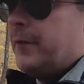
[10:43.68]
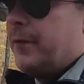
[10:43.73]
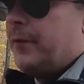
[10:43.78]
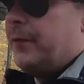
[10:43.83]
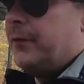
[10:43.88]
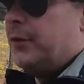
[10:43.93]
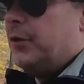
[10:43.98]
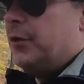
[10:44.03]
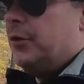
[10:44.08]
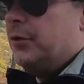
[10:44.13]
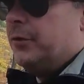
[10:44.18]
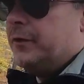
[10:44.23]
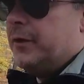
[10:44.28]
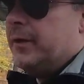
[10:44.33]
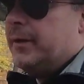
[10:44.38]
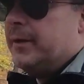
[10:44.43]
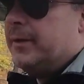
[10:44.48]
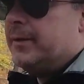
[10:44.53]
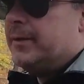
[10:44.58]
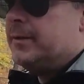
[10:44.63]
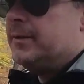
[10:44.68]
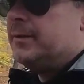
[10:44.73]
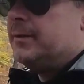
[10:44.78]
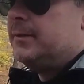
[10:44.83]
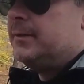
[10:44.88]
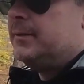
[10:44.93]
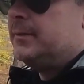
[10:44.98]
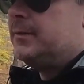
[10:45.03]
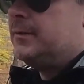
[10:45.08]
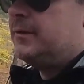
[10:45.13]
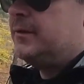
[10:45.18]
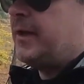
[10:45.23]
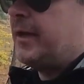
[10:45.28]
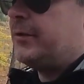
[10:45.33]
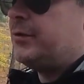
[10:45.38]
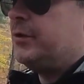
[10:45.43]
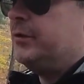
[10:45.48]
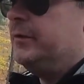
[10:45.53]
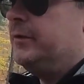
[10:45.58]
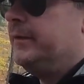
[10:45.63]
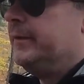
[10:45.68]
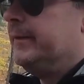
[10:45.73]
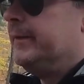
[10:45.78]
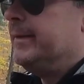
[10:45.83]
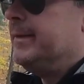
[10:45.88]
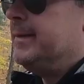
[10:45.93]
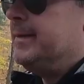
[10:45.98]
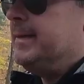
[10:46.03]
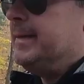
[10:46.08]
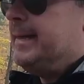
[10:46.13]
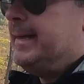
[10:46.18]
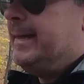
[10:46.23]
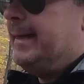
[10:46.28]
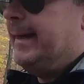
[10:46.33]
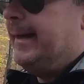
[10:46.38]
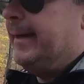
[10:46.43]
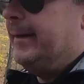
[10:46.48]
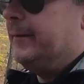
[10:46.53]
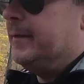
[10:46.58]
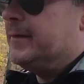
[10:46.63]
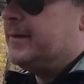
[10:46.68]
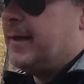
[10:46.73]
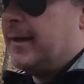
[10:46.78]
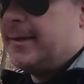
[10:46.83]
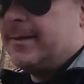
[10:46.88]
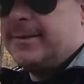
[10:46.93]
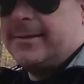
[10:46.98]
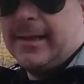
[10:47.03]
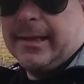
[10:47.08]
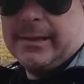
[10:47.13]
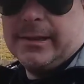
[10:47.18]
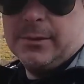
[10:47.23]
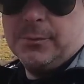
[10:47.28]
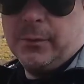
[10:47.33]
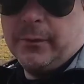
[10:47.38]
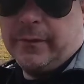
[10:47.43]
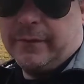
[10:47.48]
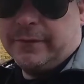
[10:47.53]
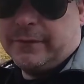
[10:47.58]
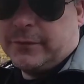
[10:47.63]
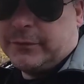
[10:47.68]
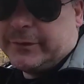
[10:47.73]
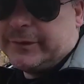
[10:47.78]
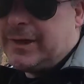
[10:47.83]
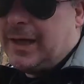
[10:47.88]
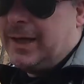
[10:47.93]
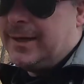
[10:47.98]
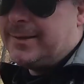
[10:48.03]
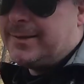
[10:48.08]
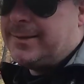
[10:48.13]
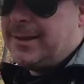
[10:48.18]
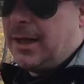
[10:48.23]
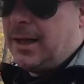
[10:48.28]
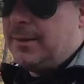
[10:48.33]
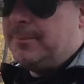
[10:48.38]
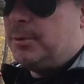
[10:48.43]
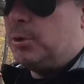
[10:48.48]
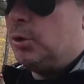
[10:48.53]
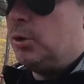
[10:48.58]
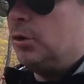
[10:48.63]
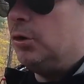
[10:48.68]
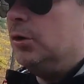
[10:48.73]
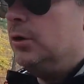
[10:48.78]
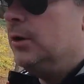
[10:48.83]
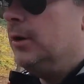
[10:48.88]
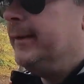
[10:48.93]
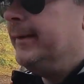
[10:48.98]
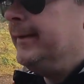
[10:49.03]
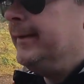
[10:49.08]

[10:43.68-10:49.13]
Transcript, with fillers: the third section. And the second section with the full-size dipole,